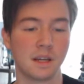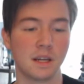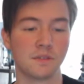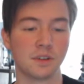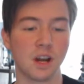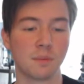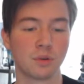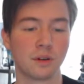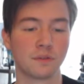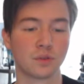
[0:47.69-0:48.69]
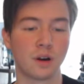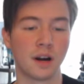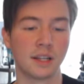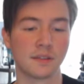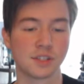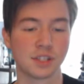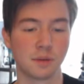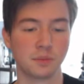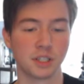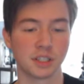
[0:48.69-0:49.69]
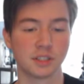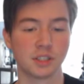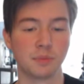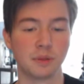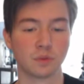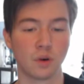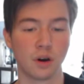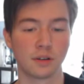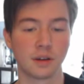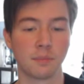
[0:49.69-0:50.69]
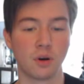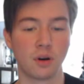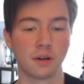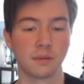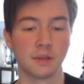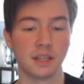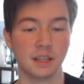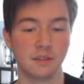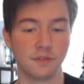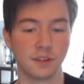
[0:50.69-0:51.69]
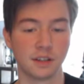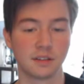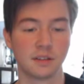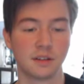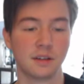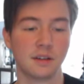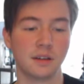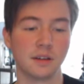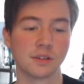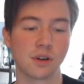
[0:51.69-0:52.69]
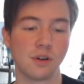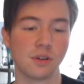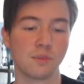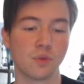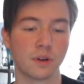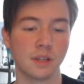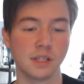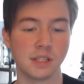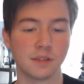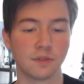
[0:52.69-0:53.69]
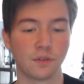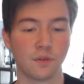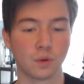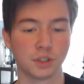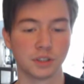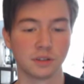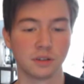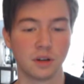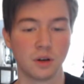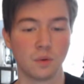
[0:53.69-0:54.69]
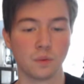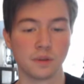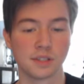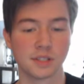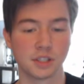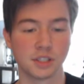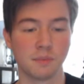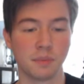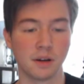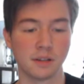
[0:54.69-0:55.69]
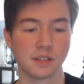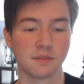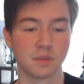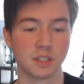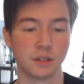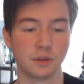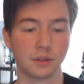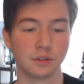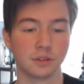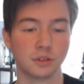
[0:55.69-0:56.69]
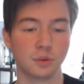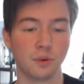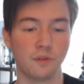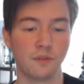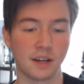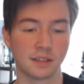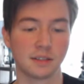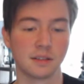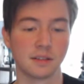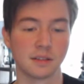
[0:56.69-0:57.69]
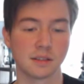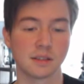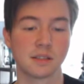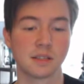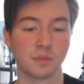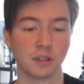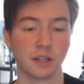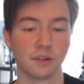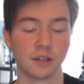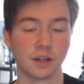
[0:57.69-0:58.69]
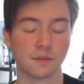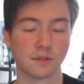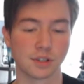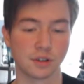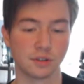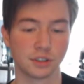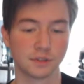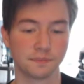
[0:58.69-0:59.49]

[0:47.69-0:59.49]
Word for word: If the number and variety of subjects to be wrought upon be infinite, it is all the more easy for fortune, with such an abundance of material, to effect this similarity of results